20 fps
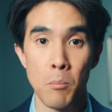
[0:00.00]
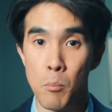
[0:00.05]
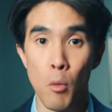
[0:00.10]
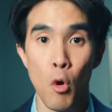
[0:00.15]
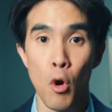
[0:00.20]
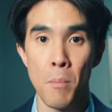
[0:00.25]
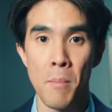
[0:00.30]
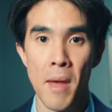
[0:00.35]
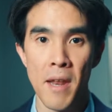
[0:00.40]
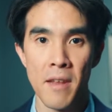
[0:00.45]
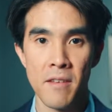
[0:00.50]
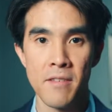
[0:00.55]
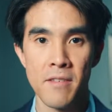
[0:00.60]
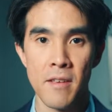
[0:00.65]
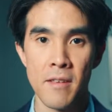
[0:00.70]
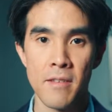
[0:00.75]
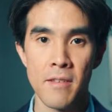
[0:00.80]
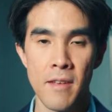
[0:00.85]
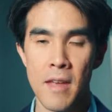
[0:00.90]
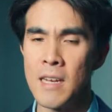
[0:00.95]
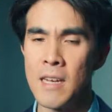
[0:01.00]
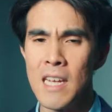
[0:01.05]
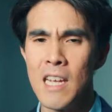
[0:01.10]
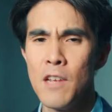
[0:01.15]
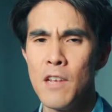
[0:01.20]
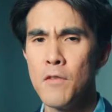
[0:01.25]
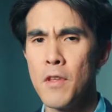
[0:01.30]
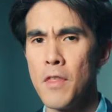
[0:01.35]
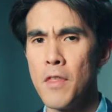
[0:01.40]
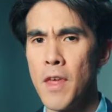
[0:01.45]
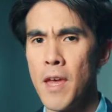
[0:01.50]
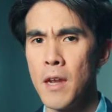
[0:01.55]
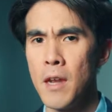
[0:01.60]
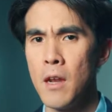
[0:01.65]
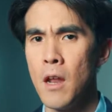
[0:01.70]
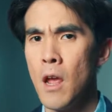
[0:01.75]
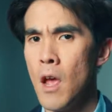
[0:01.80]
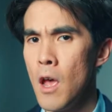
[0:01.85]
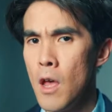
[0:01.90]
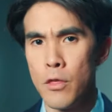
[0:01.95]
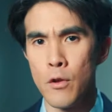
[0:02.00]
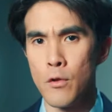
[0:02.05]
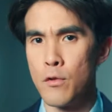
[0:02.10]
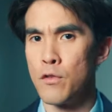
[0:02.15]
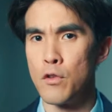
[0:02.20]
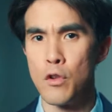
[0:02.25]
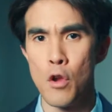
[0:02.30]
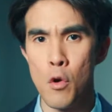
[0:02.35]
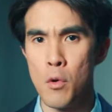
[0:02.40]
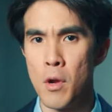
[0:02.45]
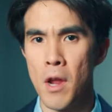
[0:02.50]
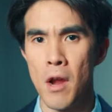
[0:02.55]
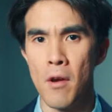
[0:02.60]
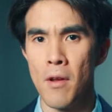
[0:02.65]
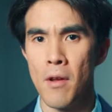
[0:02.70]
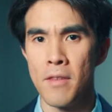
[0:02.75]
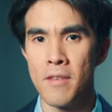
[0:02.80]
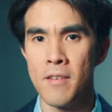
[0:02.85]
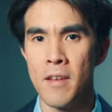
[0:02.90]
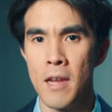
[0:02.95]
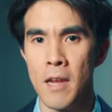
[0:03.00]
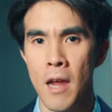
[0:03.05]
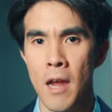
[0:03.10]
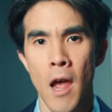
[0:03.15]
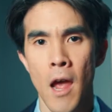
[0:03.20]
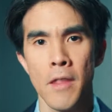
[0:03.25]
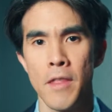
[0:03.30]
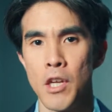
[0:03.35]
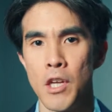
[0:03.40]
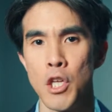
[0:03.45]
more medicines, and even then, there's no guarantee that